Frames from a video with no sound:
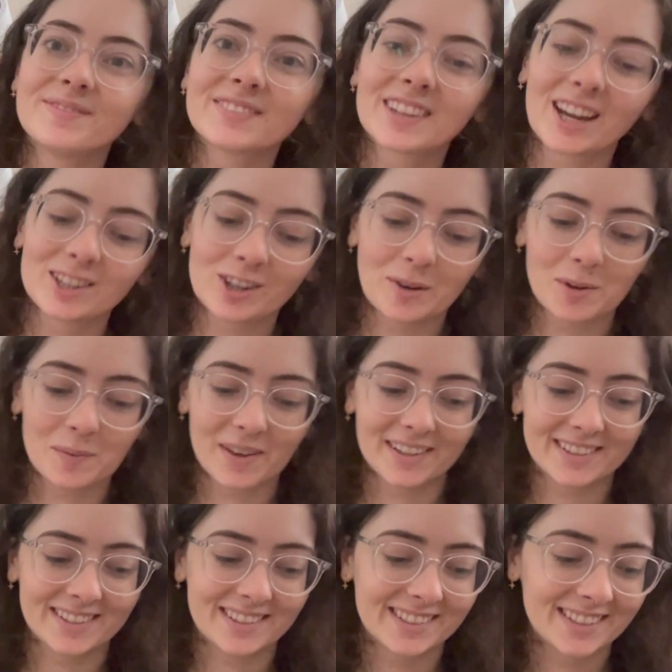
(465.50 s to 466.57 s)
gotta try my
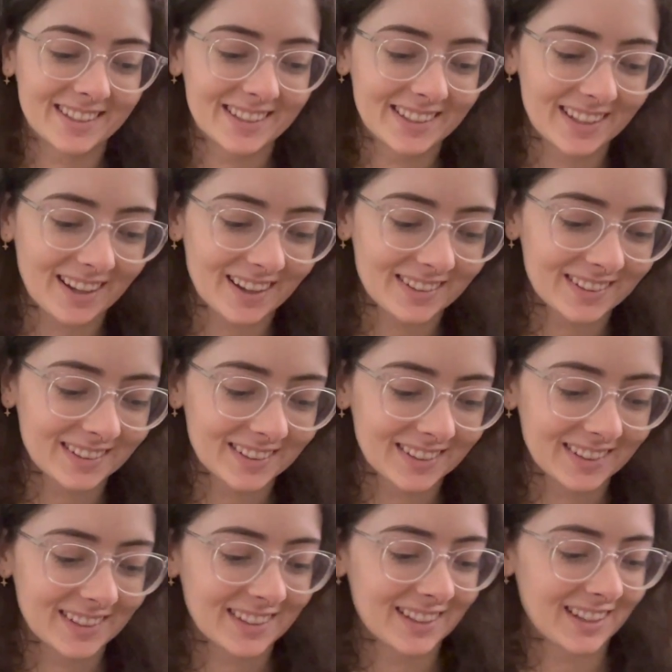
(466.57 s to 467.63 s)
best. I
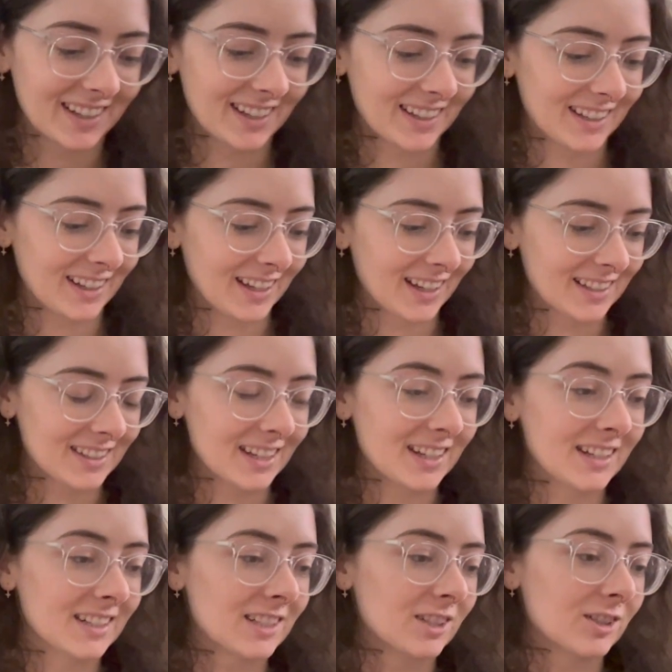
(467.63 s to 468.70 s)
guess I
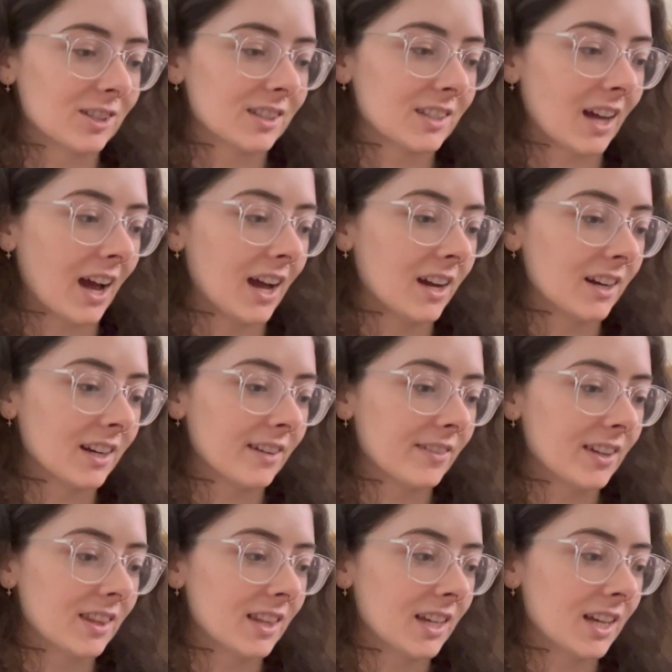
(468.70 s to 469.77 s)
need to just iron
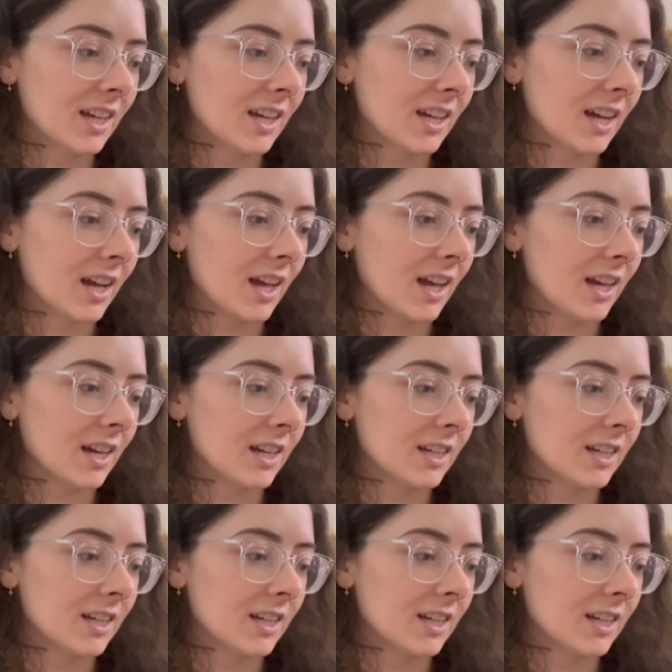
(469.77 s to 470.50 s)
everything, and